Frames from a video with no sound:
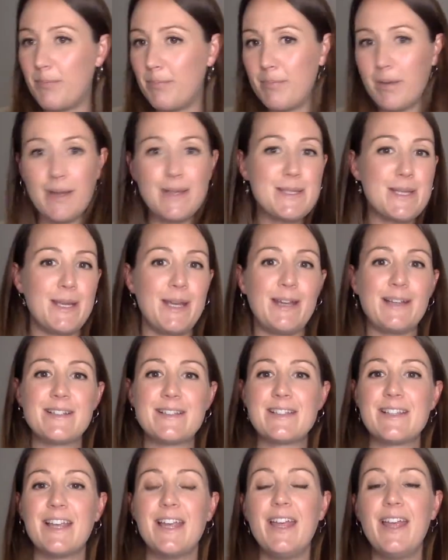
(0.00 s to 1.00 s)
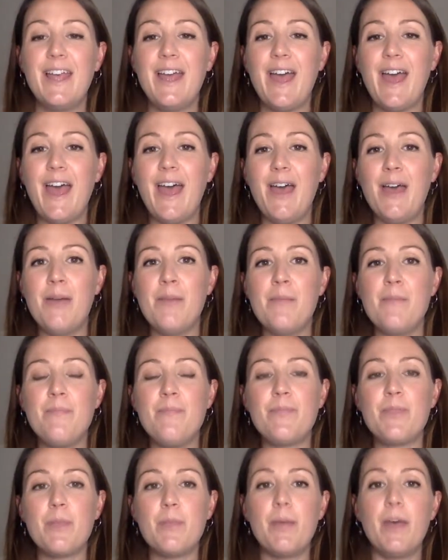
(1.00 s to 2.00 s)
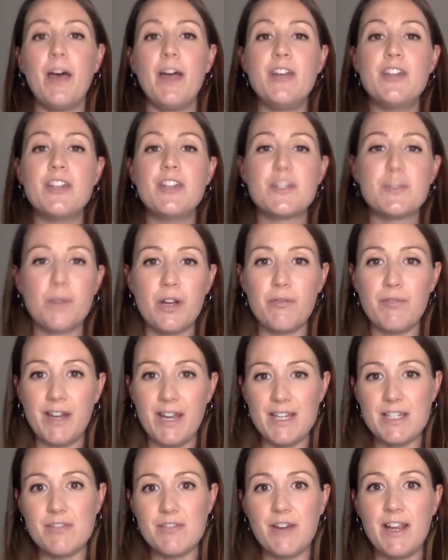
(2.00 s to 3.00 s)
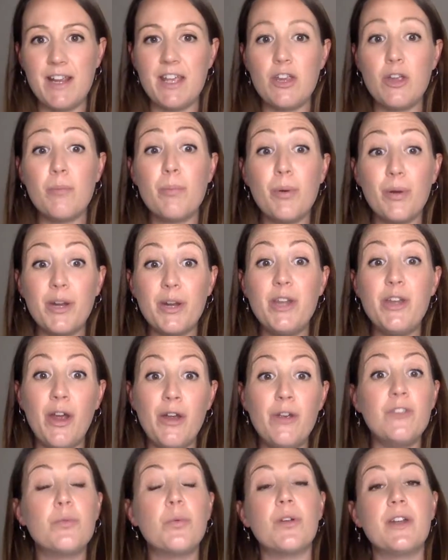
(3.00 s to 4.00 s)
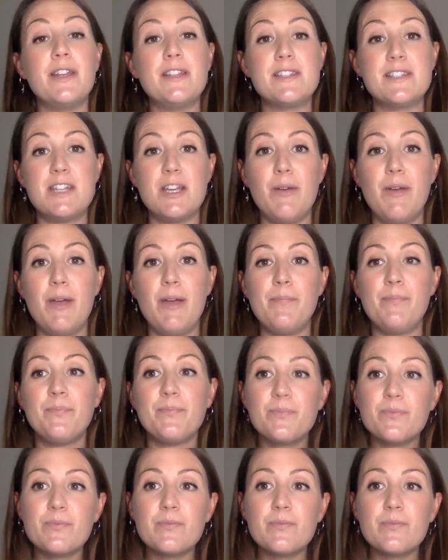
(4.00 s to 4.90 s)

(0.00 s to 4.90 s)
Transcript: buttocks. Um, but I just want to reiterate that your body knows what it's doing.